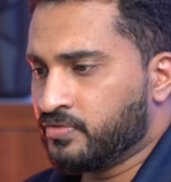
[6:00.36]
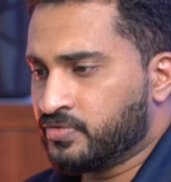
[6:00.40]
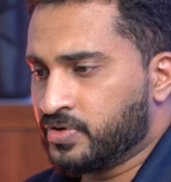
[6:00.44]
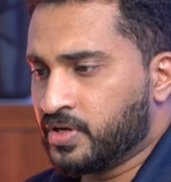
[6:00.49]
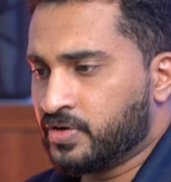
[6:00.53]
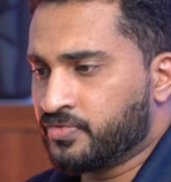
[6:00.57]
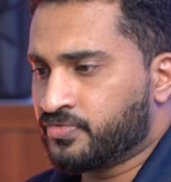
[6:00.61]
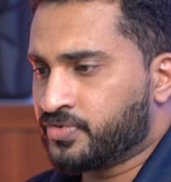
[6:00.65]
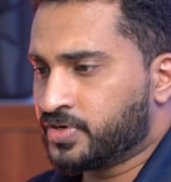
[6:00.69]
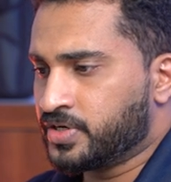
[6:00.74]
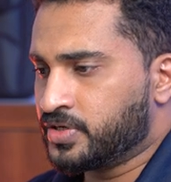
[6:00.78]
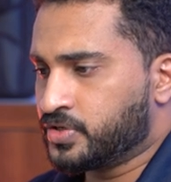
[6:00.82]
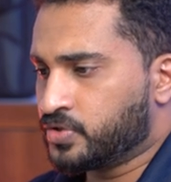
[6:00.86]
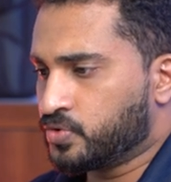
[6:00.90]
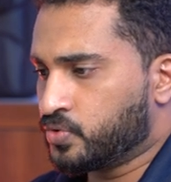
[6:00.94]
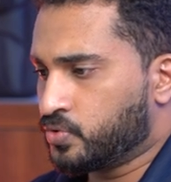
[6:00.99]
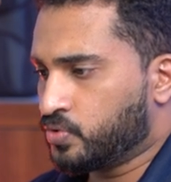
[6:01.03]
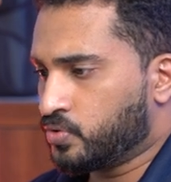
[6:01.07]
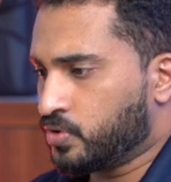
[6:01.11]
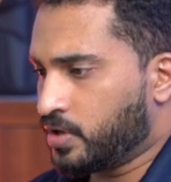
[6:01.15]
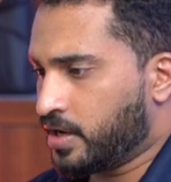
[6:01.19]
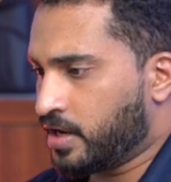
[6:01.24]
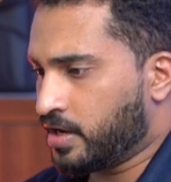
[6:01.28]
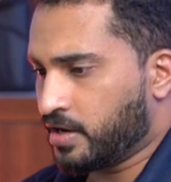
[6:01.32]
feel free
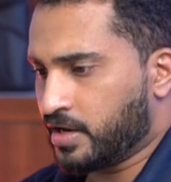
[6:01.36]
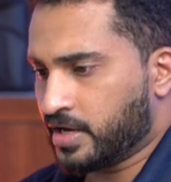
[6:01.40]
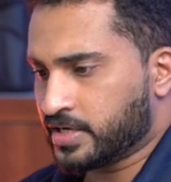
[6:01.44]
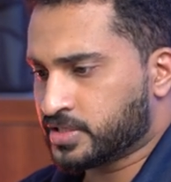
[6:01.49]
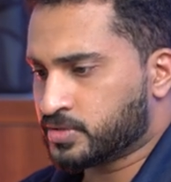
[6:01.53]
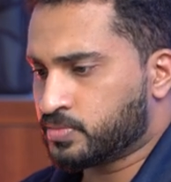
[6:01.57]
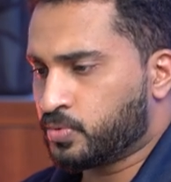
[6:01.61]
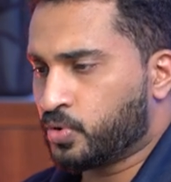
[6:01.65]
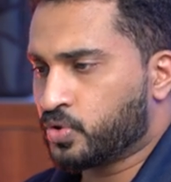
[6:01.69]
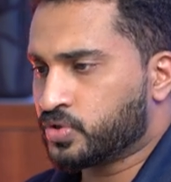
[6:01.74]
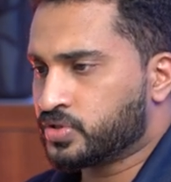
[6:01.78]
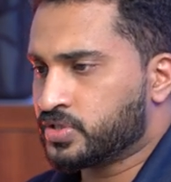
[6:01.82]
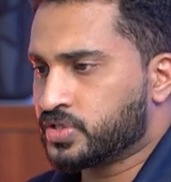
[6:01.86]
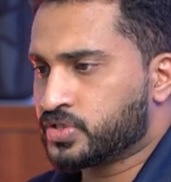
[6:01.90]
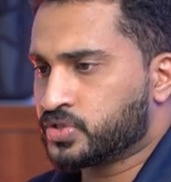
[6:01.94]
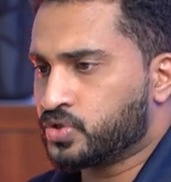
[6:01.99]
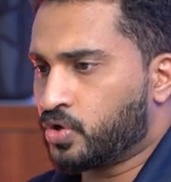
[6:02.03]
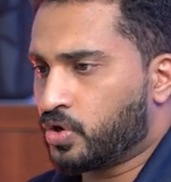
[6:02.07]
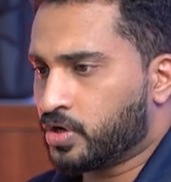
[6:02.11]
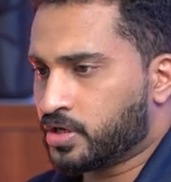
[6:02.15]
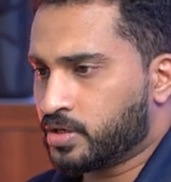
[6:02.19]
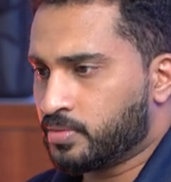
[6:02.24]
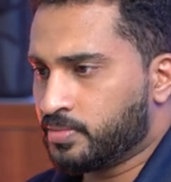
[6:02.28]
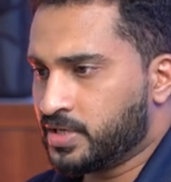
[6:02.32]
to explore this
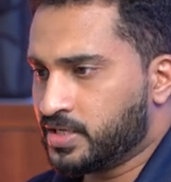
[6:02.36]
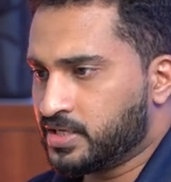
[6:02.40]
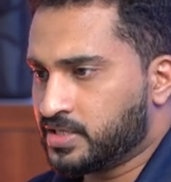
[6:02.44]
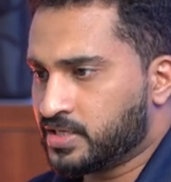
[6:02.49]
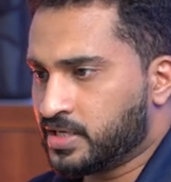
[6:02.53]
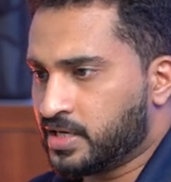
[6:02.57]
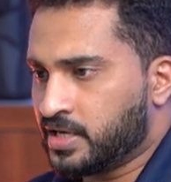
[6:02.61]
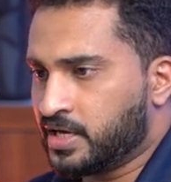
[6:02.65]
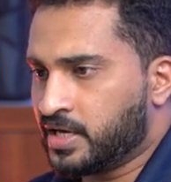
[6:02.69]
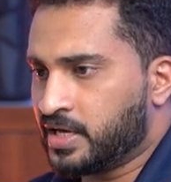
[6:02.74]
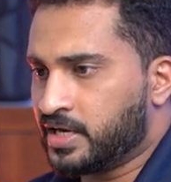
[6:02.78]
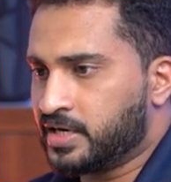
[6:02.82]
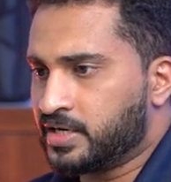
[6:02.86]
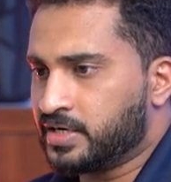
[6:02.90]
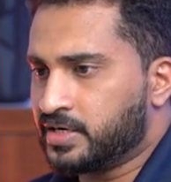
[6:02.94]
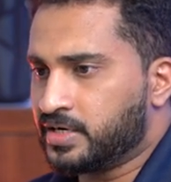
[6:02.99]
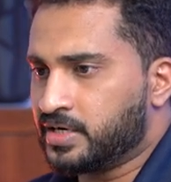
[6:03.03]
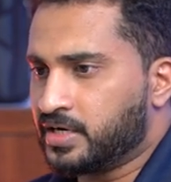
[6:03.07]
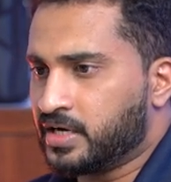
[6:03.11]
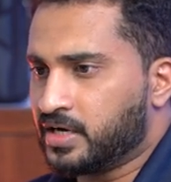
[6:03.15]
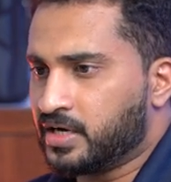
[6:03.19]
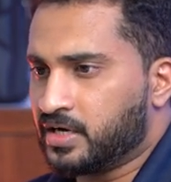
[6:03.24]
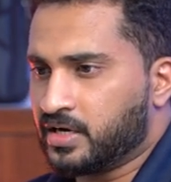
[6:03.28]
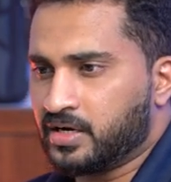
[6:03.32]
document,
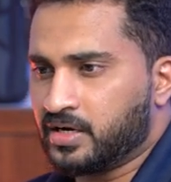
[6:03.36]
and